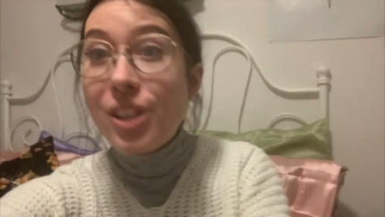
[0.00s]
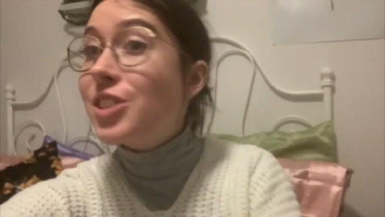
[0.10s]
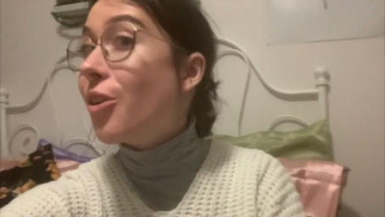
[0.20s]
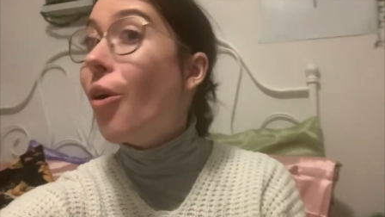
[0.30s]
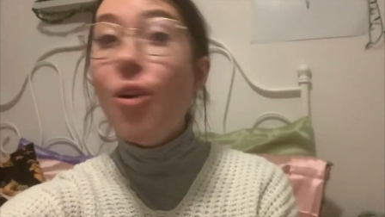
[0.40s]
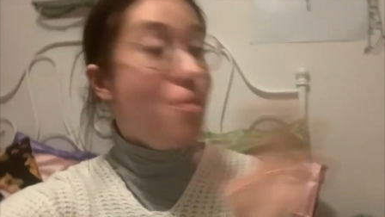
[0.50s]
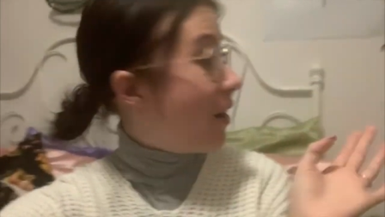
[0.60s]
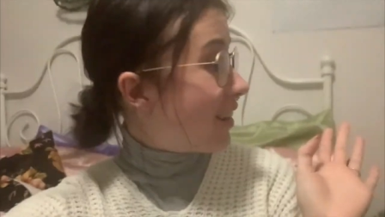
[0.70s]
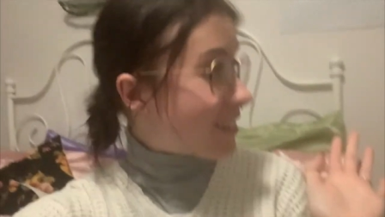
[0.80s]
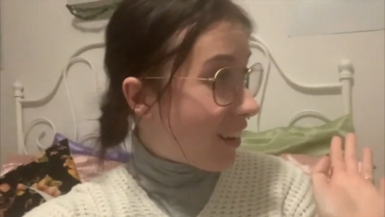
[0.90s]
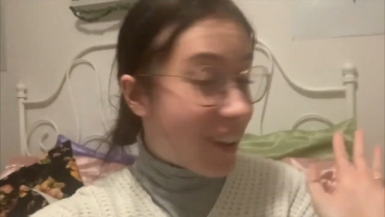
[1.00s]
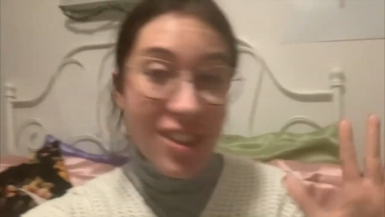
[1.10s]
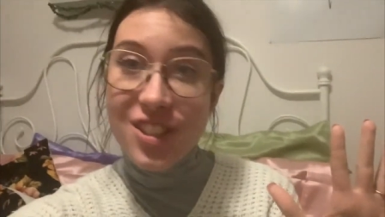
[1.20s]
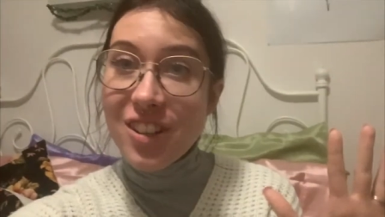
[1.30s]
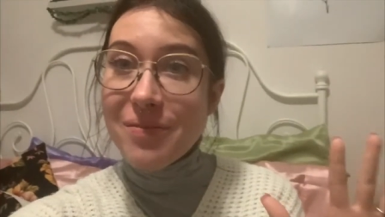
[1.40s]
The whole
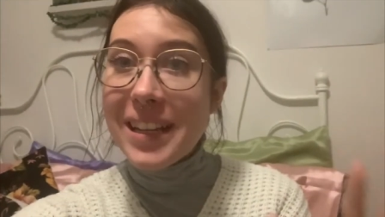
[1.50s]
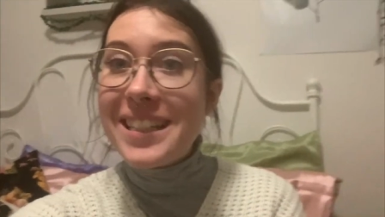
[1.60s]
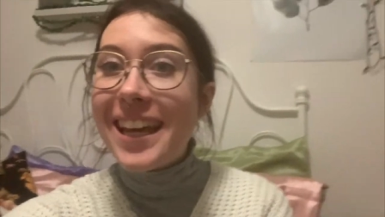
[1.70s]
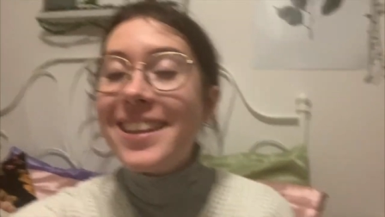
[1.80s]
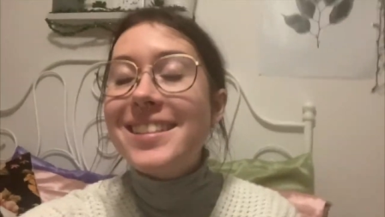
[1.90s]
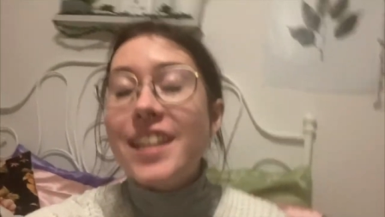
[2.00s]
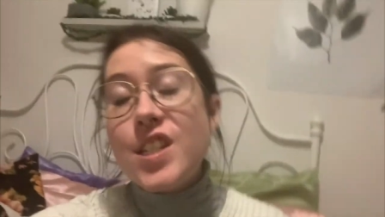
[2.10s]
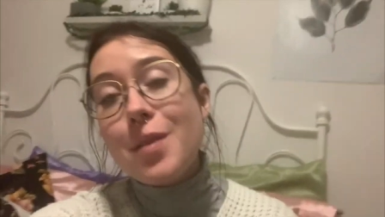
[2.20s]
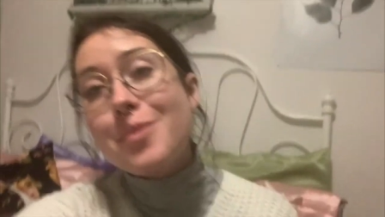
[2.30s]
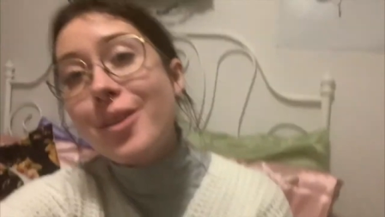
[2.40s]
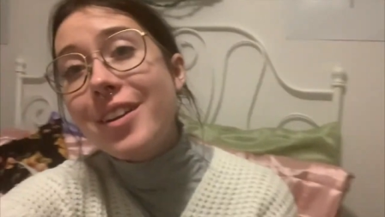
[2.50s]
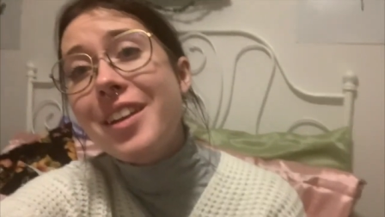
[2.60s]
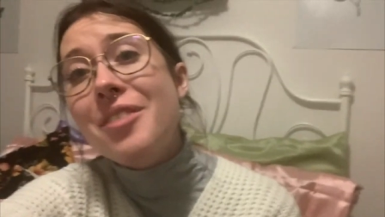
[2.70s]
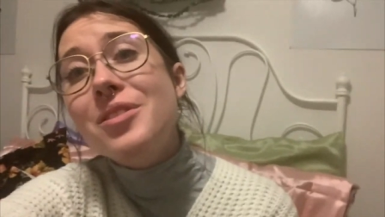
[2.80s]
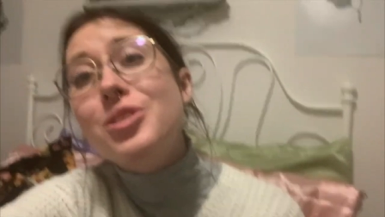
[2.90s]
montage of my day at the St. Jacob's
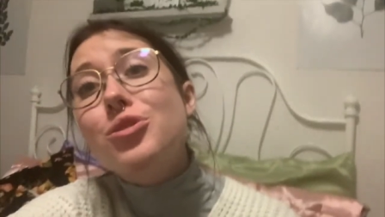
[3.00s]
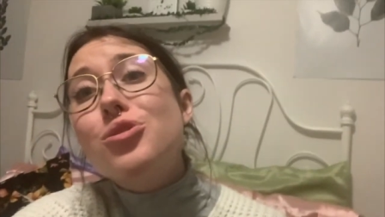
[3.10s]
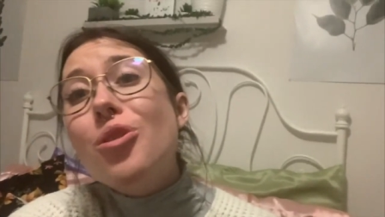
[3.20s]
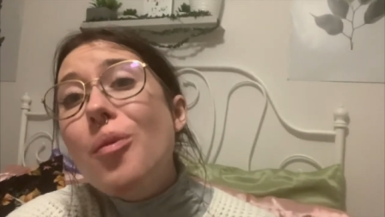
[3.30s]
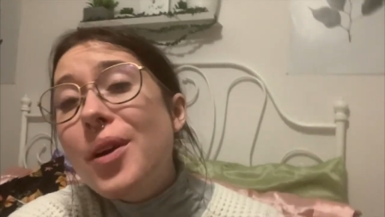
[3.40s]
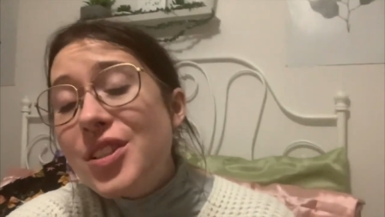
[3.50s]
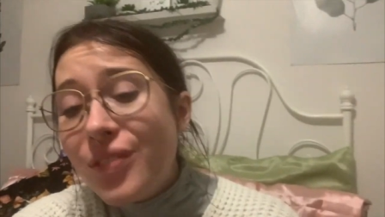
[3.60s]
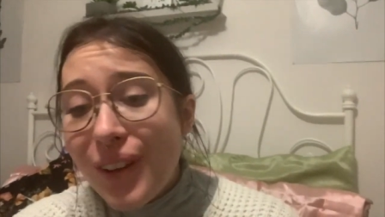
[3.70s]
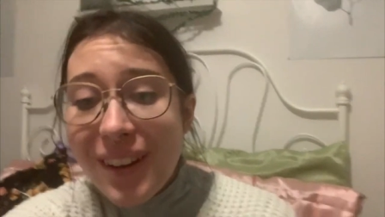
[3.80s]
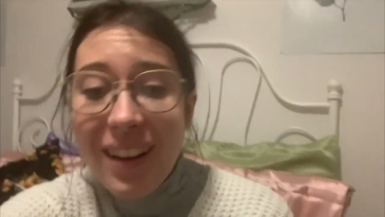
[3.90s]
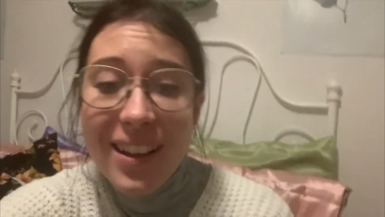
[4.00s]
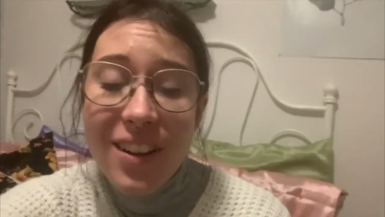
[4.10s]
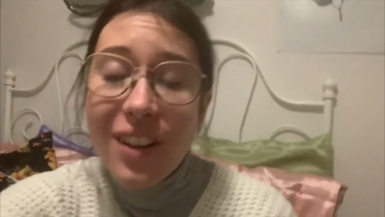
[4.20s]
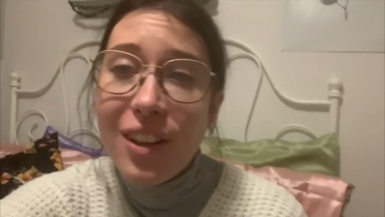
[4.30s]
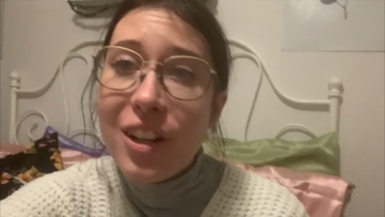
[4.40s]
Market. It was so much fun. I
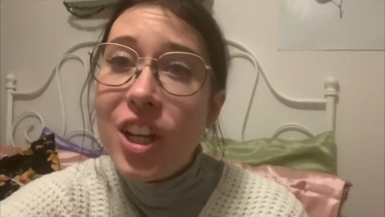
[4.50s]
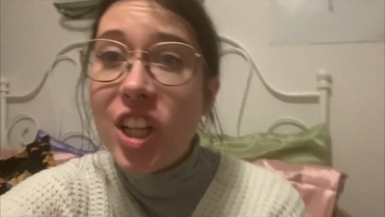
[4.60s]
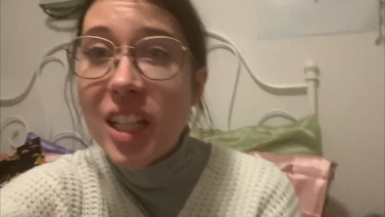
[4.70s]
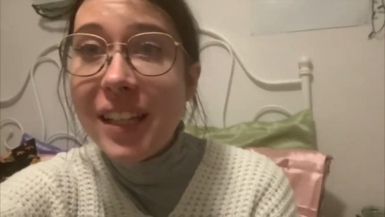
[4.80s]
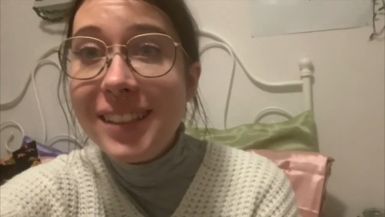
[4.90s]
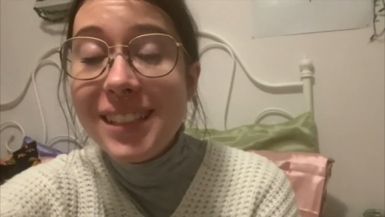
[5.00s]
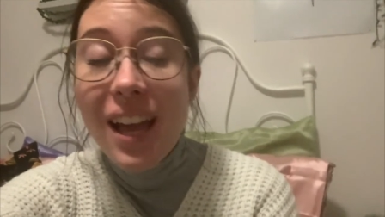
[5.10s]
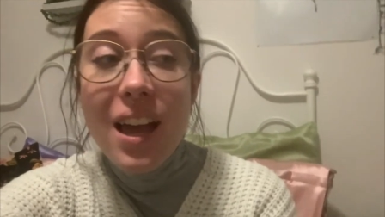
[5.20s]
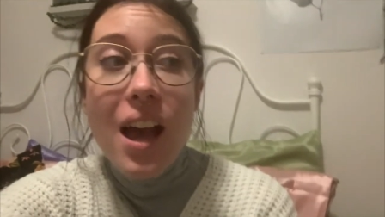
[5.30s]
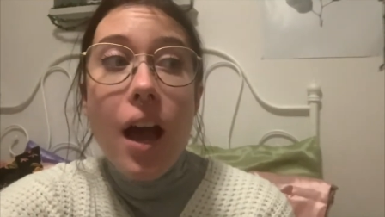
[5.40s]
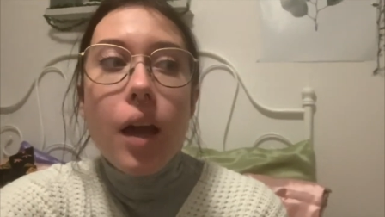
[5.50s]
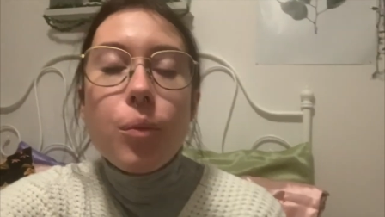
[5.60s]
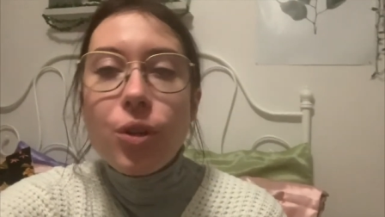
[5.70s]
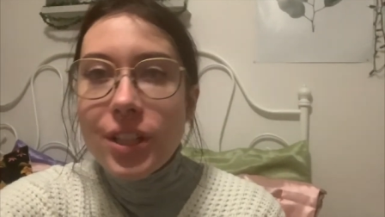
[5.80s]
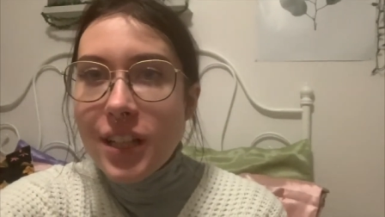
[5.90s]
got a lot of goodies. I'm
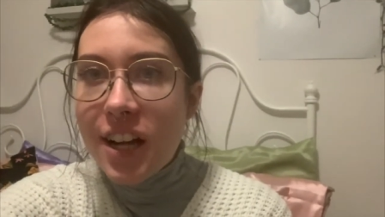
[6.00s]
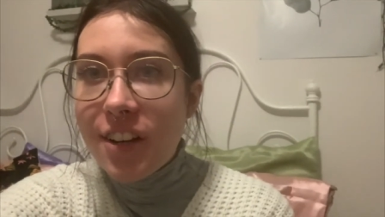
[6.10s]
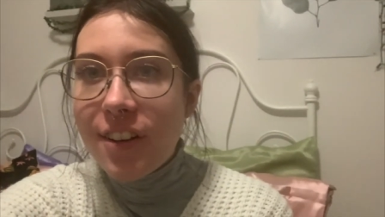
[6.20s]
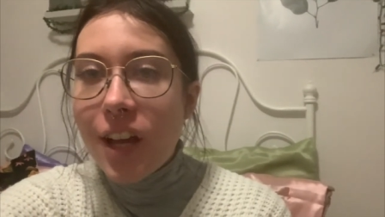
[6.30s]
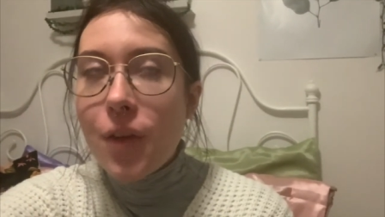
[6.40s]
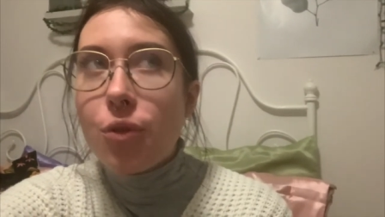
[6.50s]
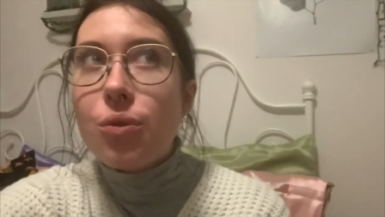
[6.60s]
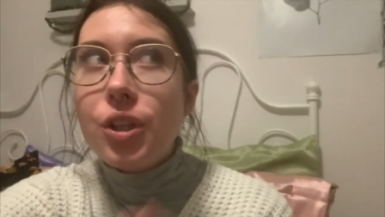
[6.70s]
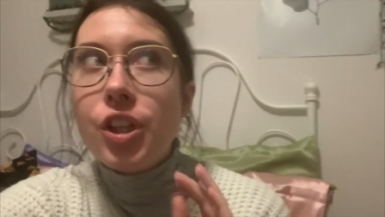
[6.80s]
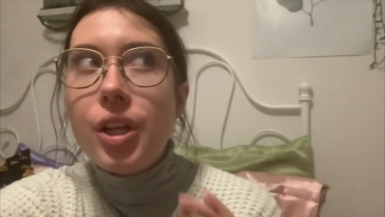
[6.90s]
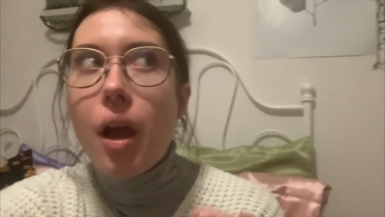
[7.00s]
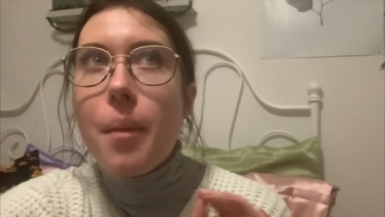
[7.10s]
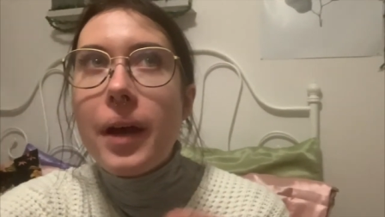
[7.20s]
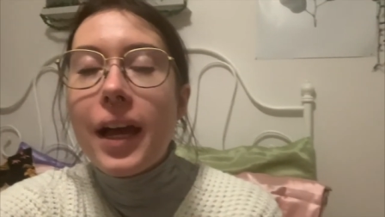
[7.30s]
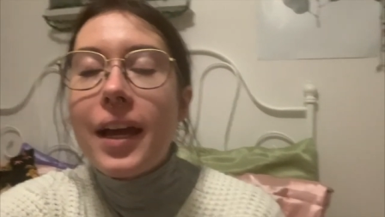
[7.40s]
really tired. I have a really
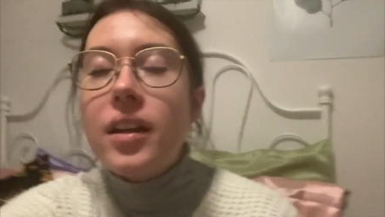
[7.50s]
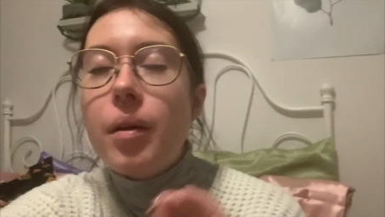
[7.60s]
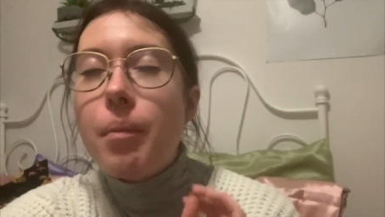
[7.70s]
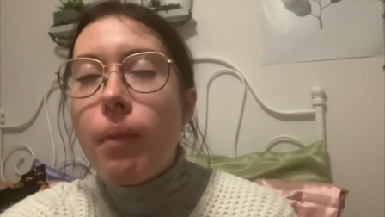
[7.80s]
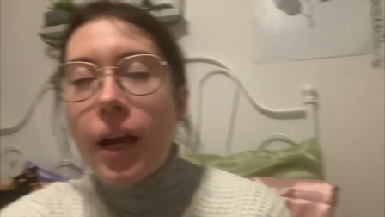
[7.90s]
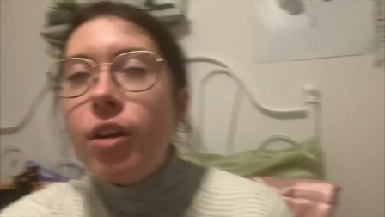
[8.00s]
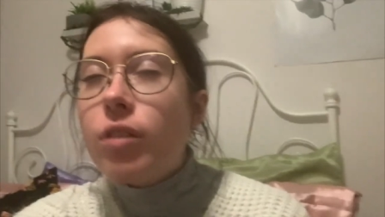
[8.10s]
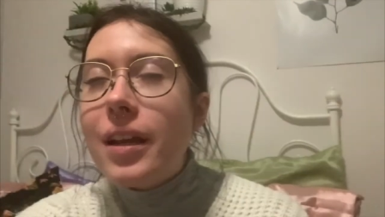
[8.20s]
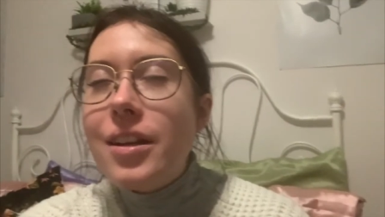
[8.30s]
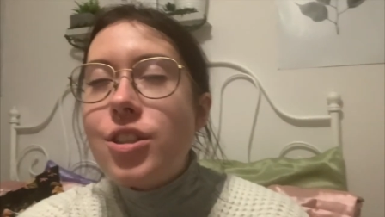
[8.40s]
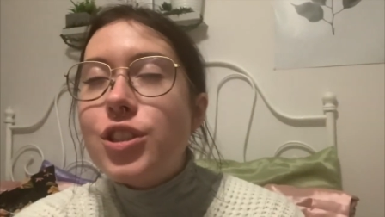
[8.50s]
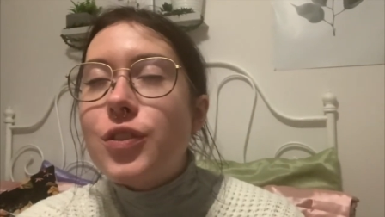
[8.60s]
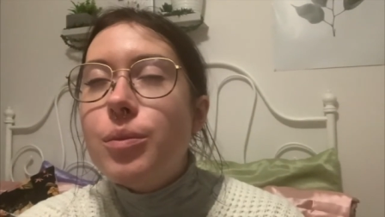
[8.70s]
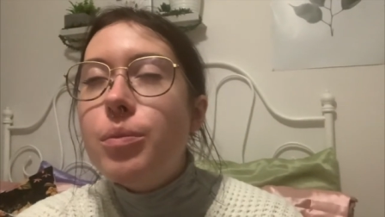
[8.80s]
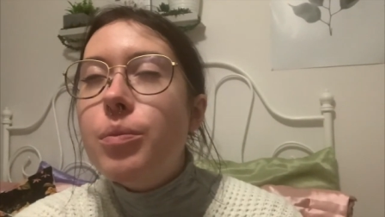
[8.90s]
bad migraine just
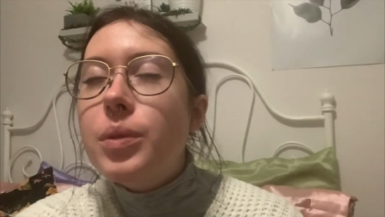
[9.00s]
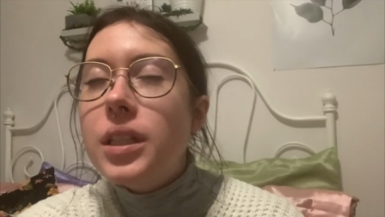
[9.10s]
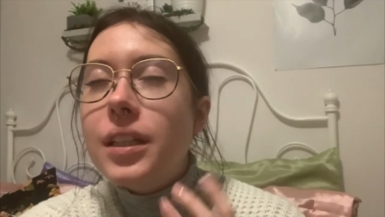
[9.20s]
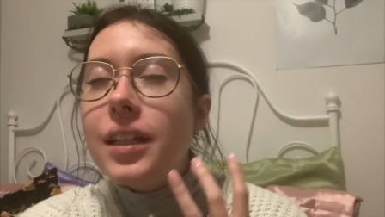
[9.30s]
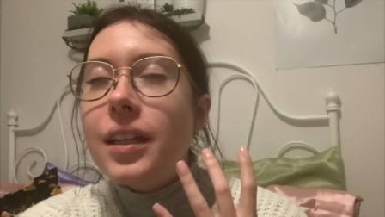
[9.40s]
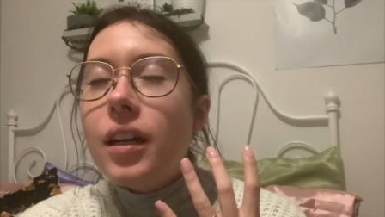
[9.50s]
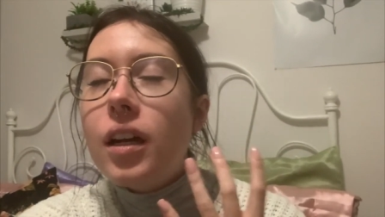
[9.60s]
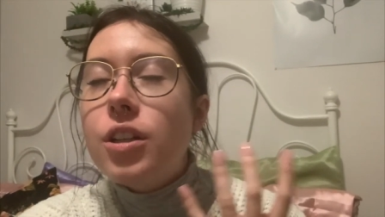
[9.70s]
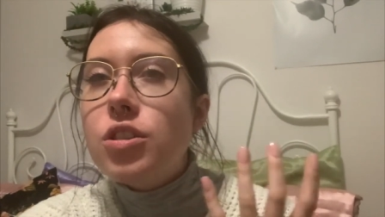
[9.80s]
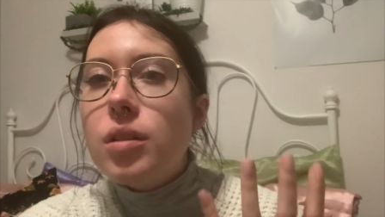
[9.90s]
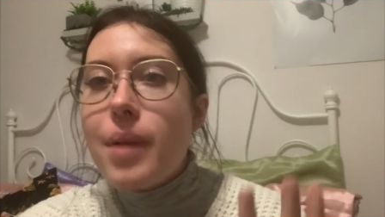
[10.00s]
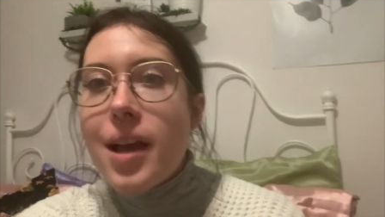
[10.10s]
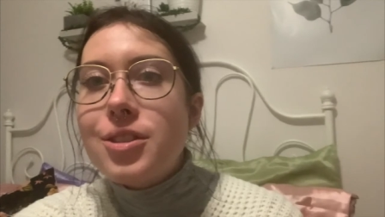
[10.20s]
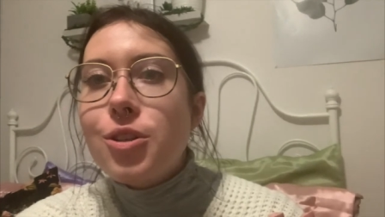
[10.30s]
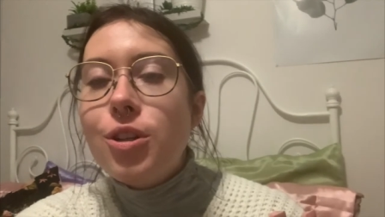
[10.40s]
from being under a
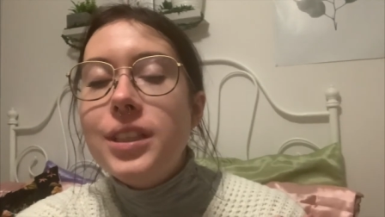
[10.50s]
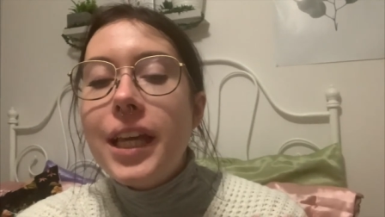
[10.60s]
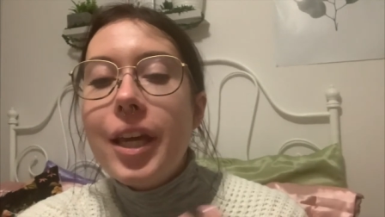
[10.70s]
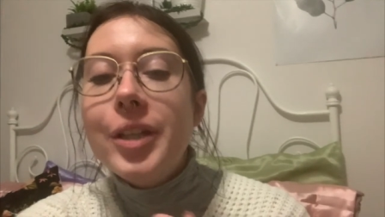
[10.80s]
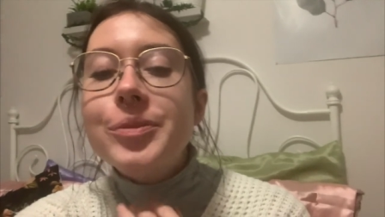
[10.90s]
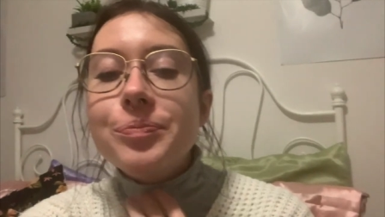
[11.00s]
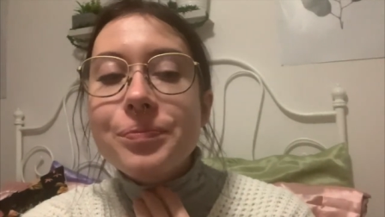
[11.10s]
mask all day.